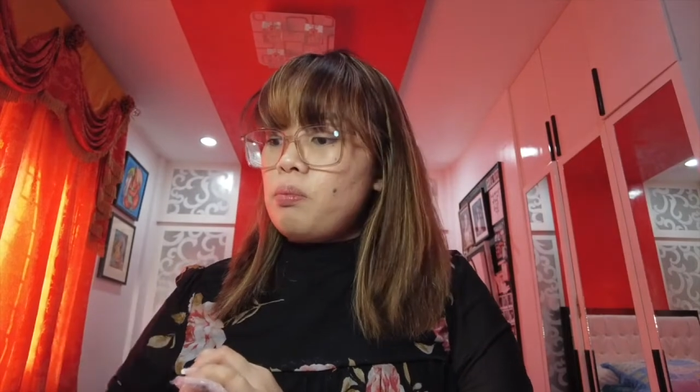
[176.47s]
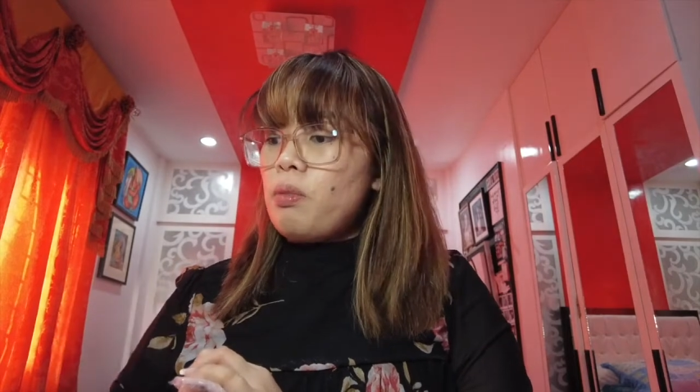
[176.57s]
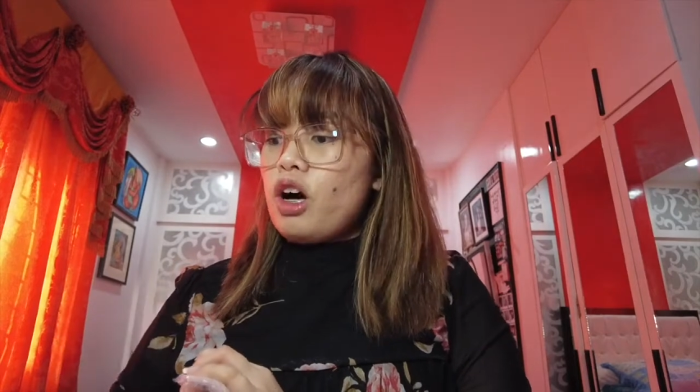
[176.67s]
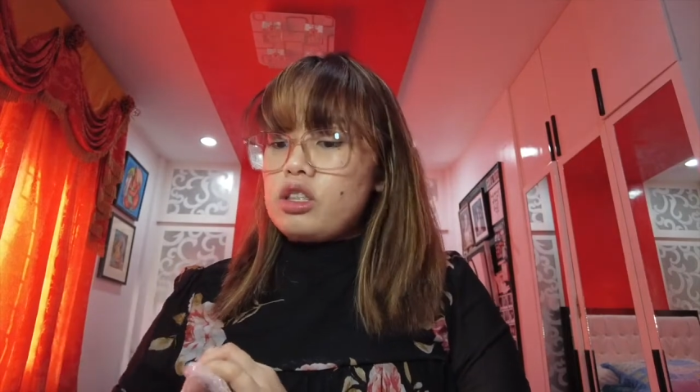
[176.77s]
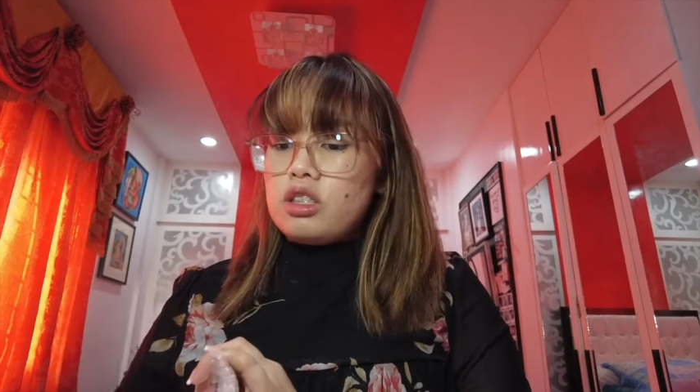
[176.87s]

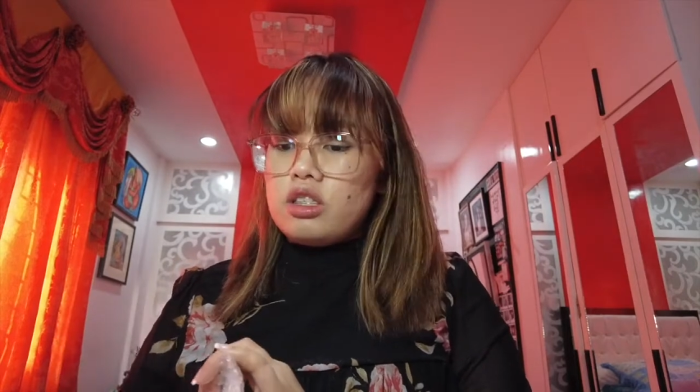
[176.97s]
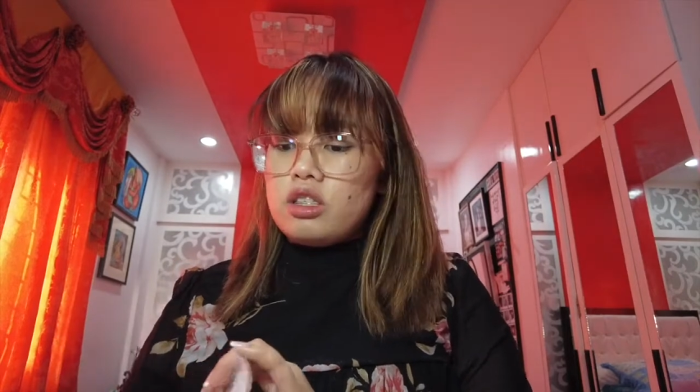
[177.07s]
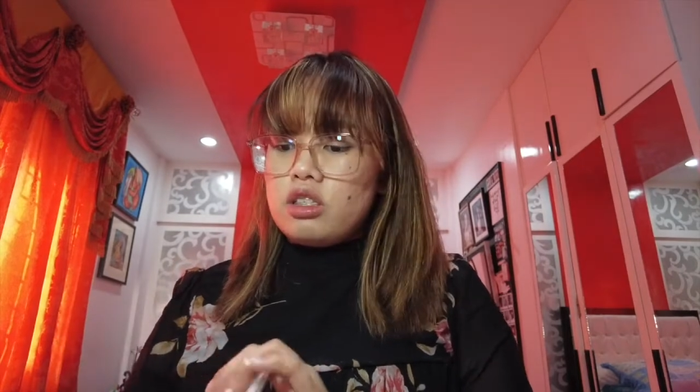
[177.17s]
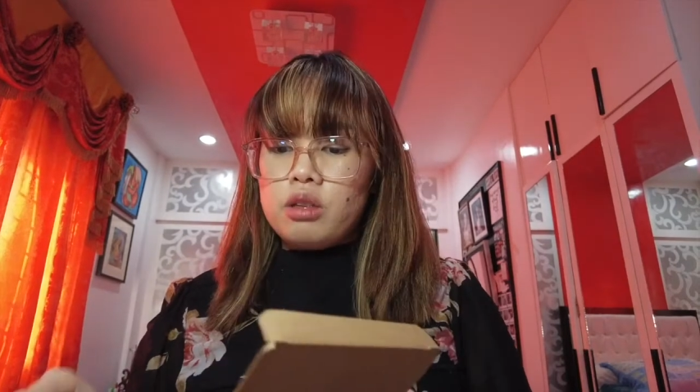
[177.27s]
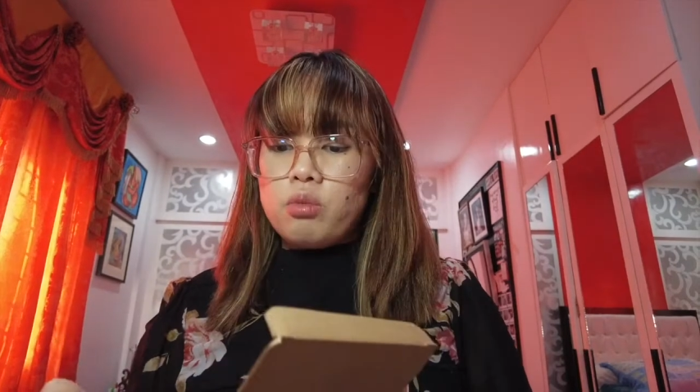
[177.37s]

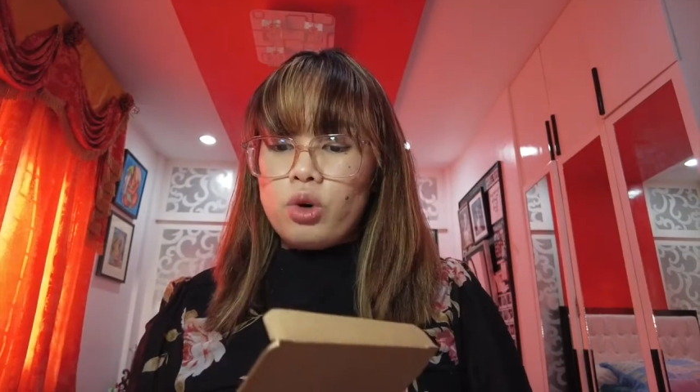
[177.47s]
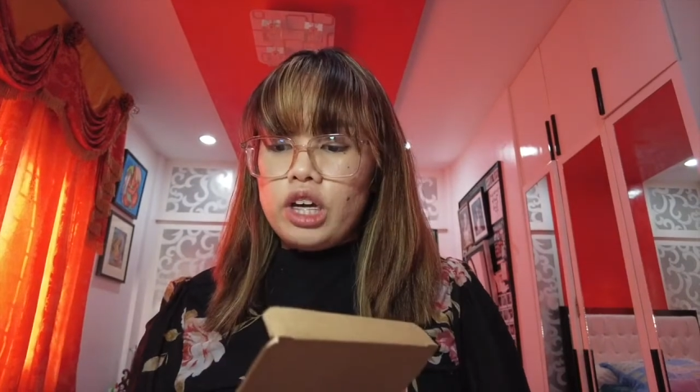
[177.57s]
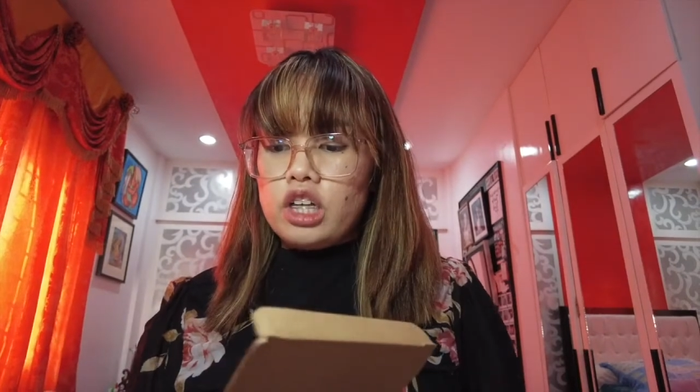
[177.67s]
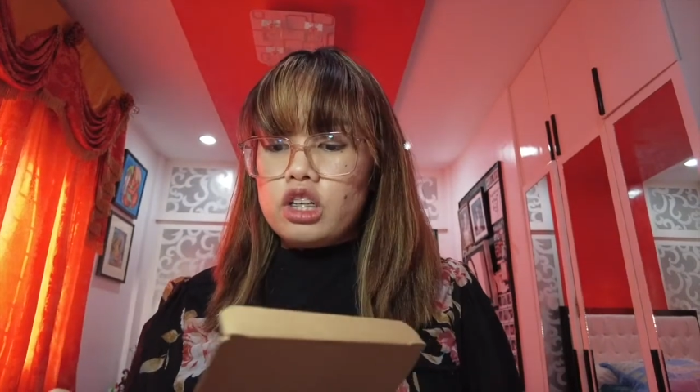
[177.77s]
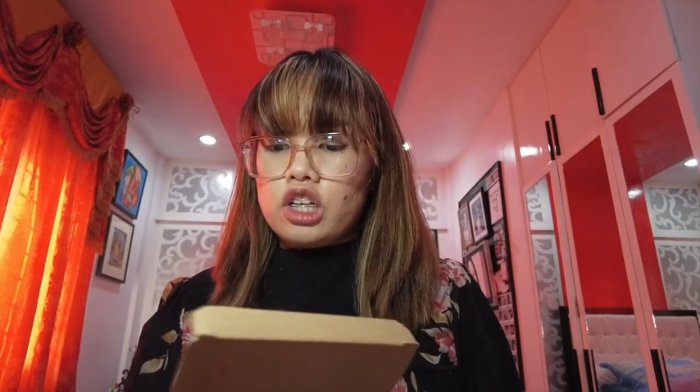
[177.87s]
pots. Boy
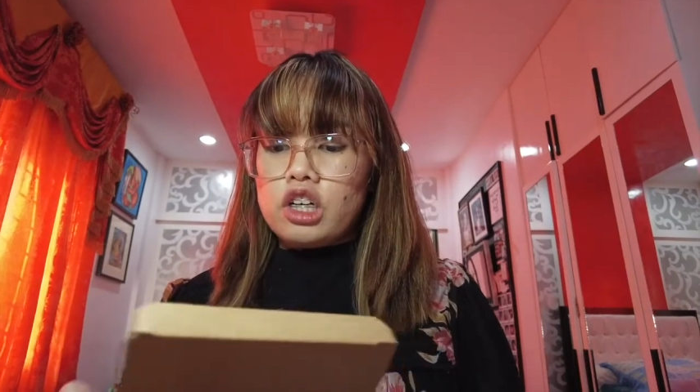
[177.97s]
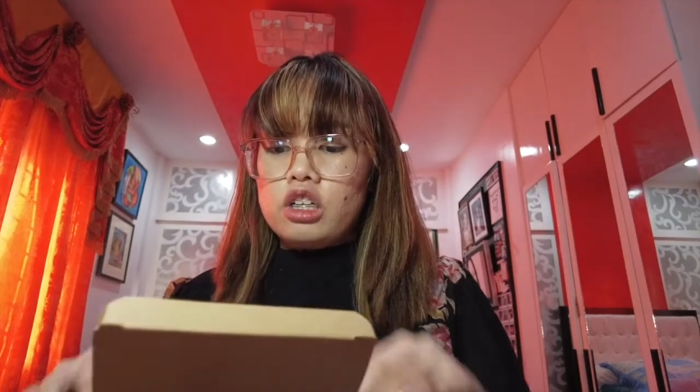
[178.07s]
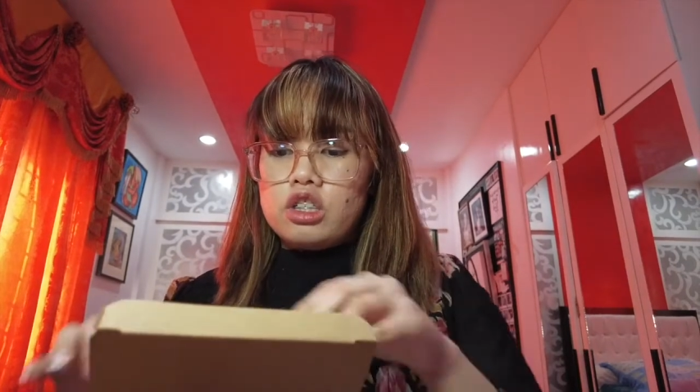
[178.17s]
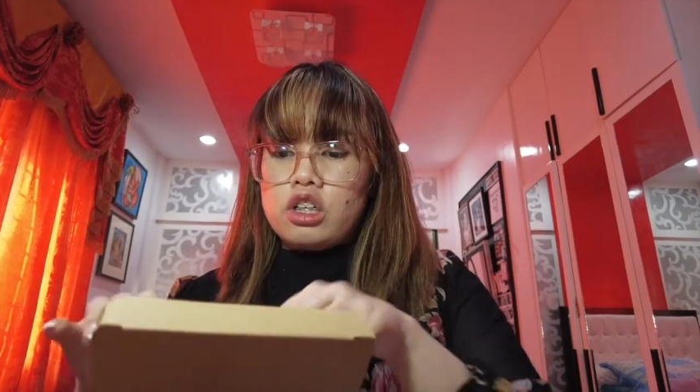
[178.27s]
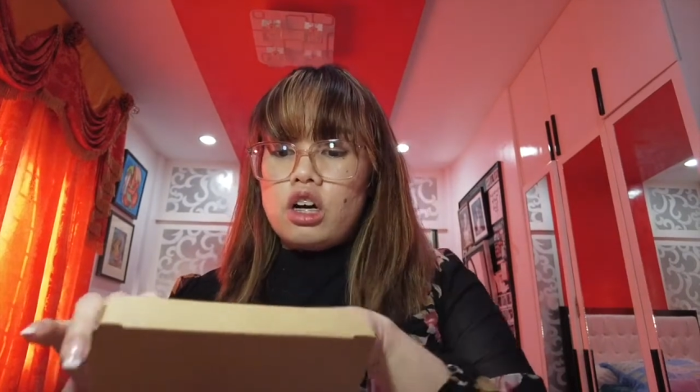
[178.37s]
and
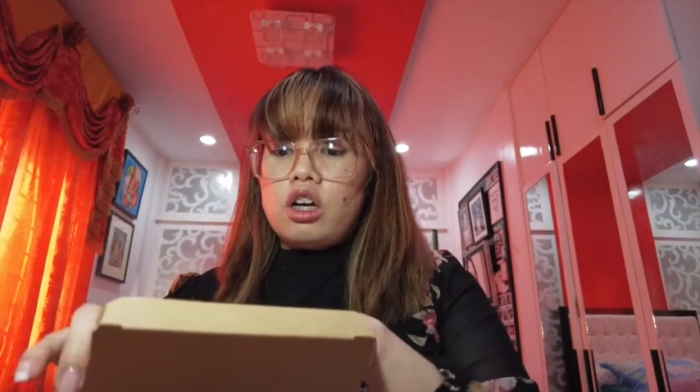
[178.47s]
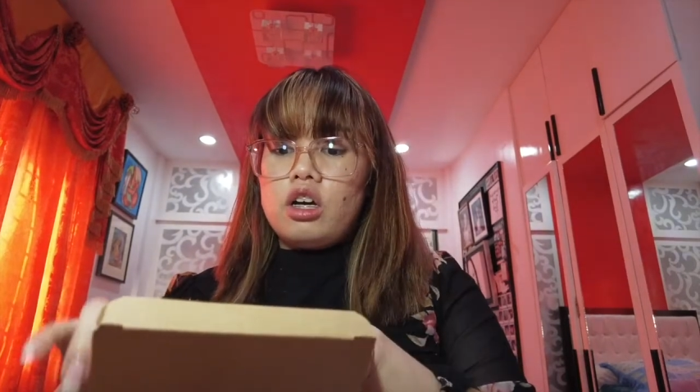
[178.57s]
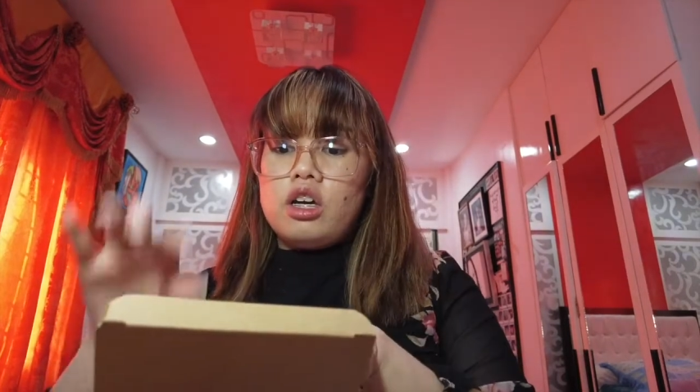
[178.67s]
girl siya.